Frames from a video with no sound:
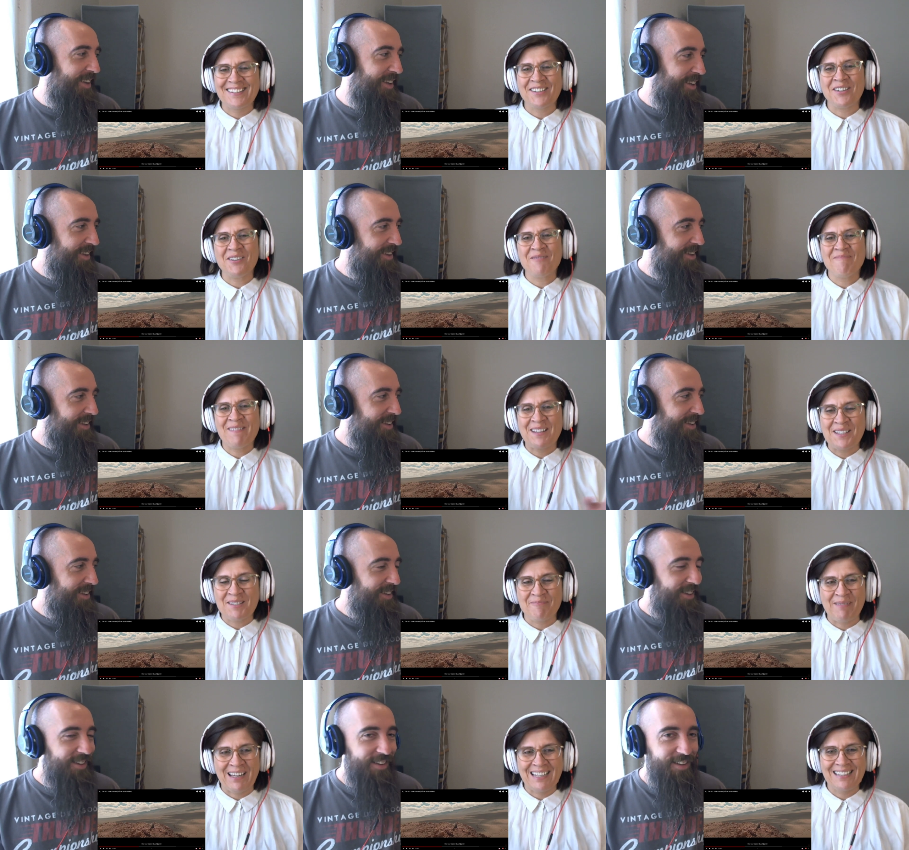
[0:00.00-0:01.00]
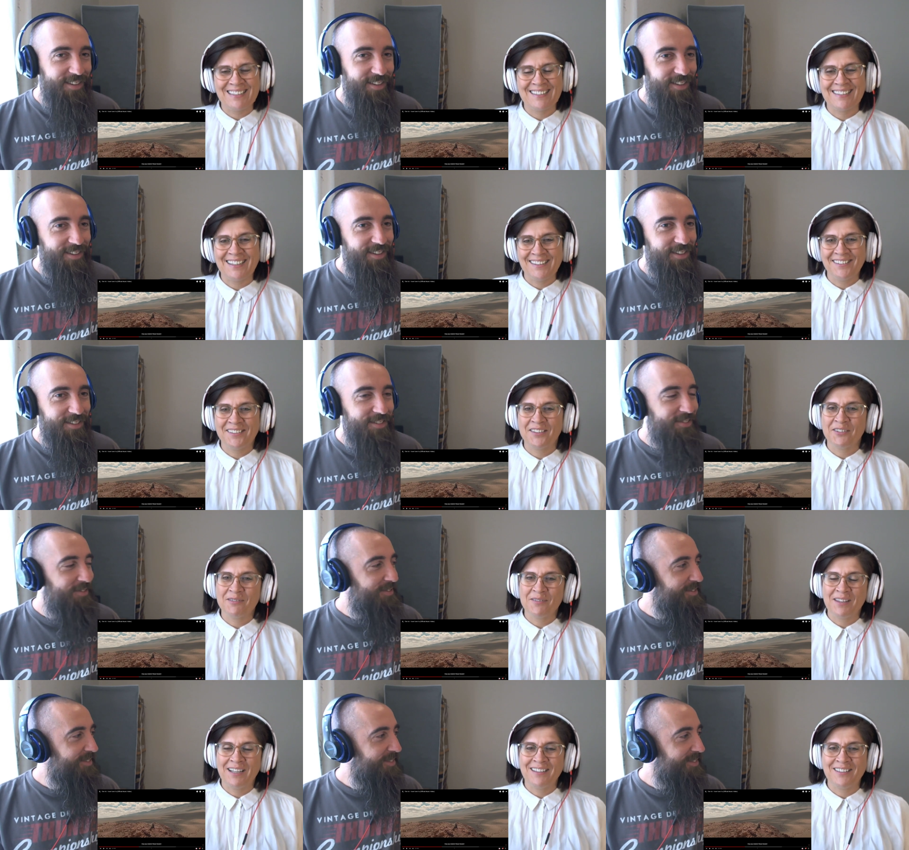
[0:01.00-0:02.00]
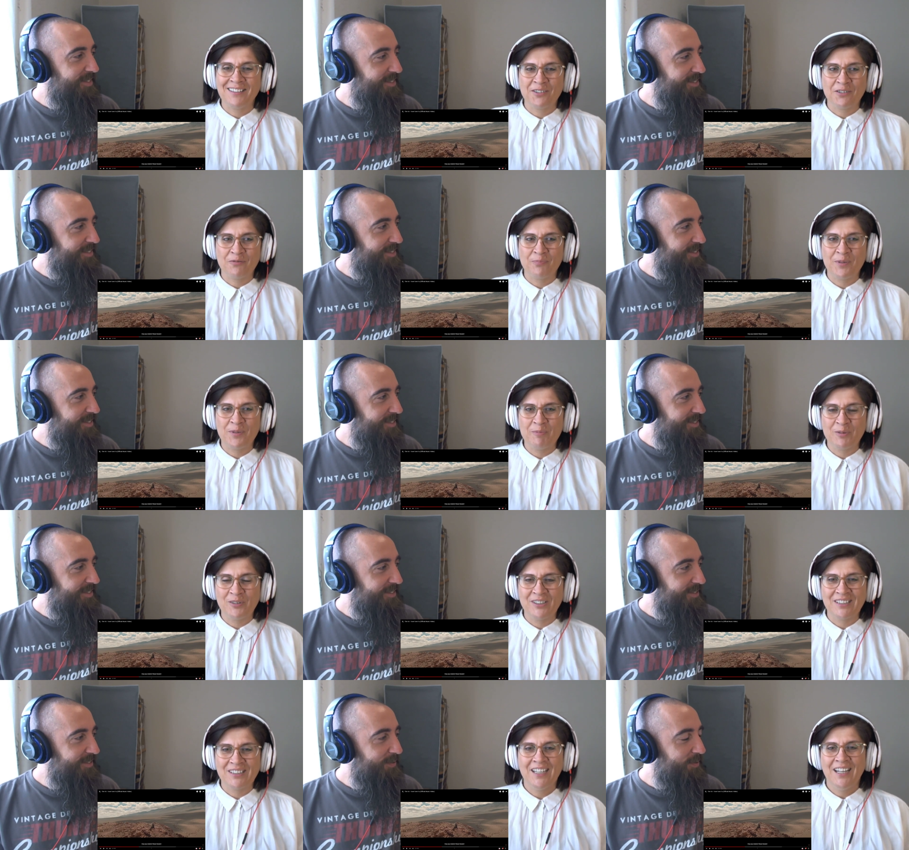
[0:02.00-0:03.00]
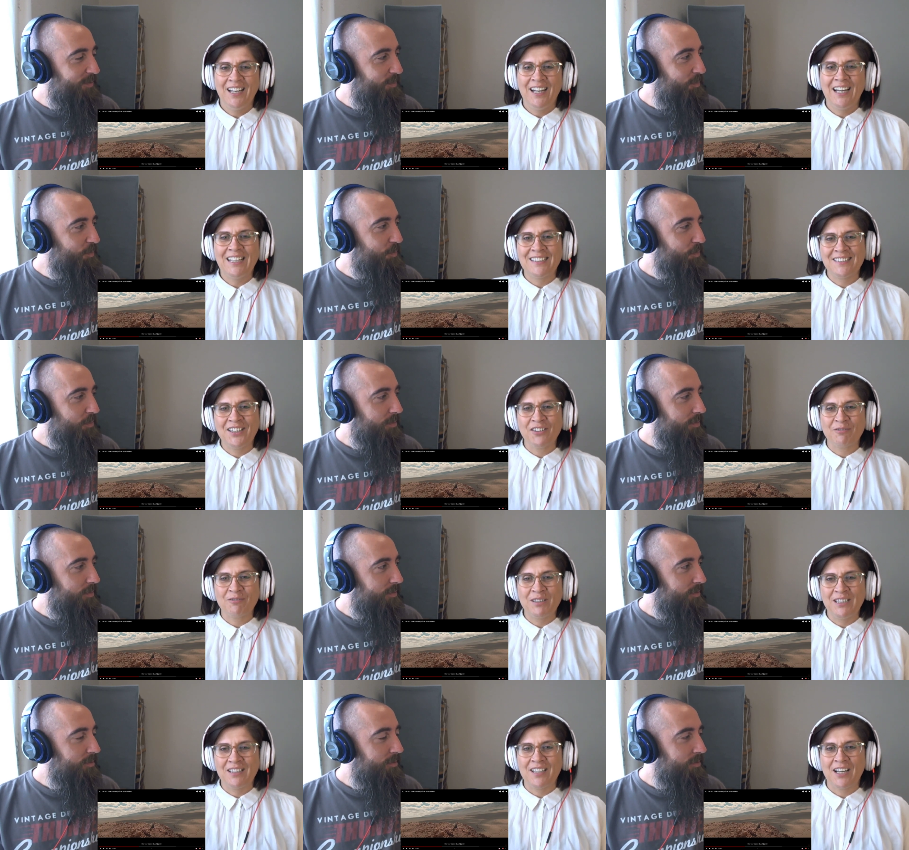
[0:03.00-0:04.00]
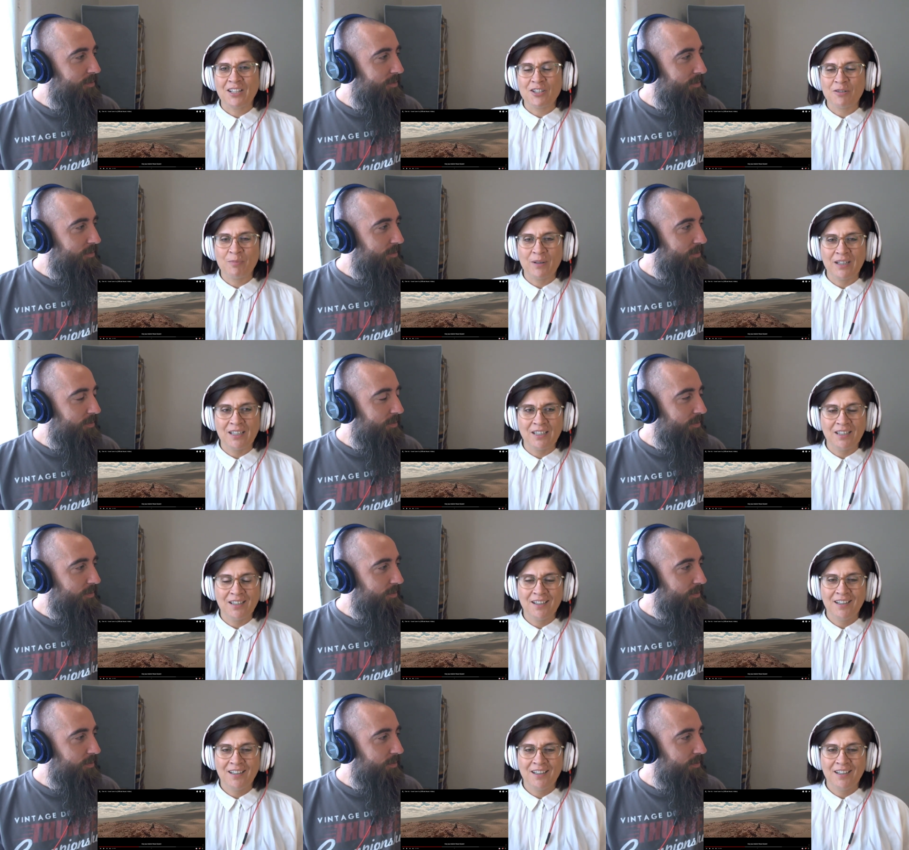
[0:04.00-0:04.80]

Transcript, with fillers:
Speaker 1: the open space, not a not a lot of people, and it's not really touched by